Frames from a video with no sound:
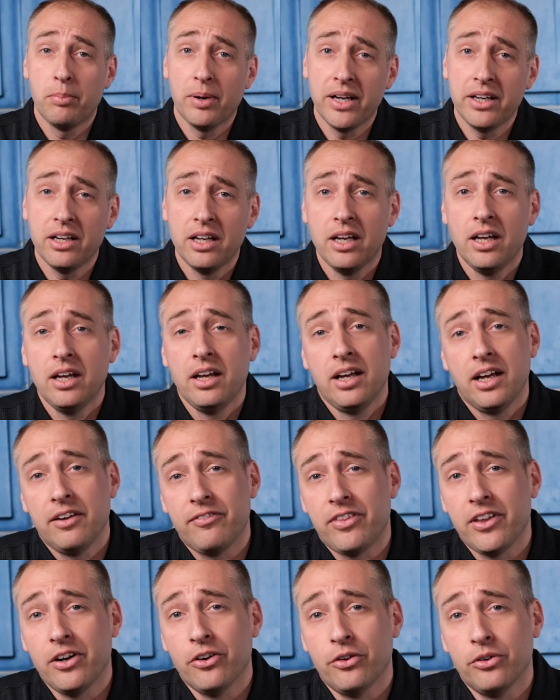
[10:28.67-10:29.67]
But
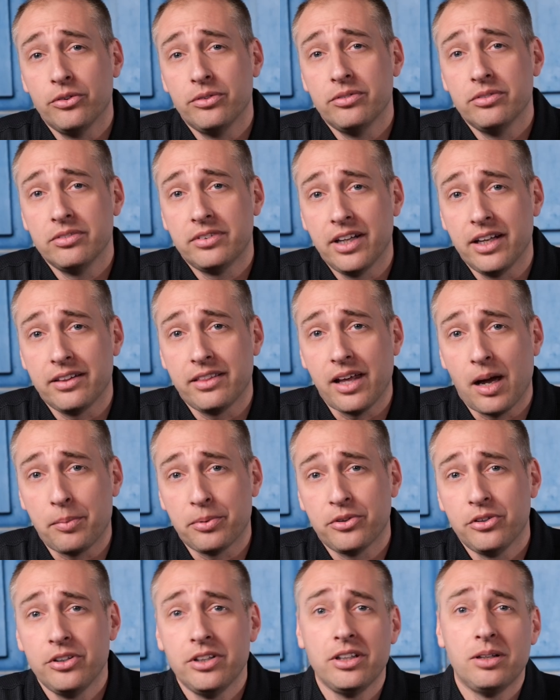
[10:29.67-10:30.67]
if they don't take the
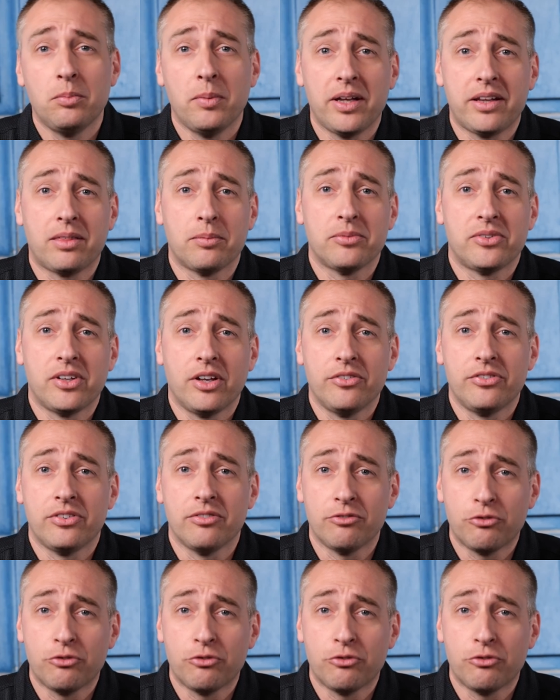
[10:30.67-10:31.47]
opportunity to make themselves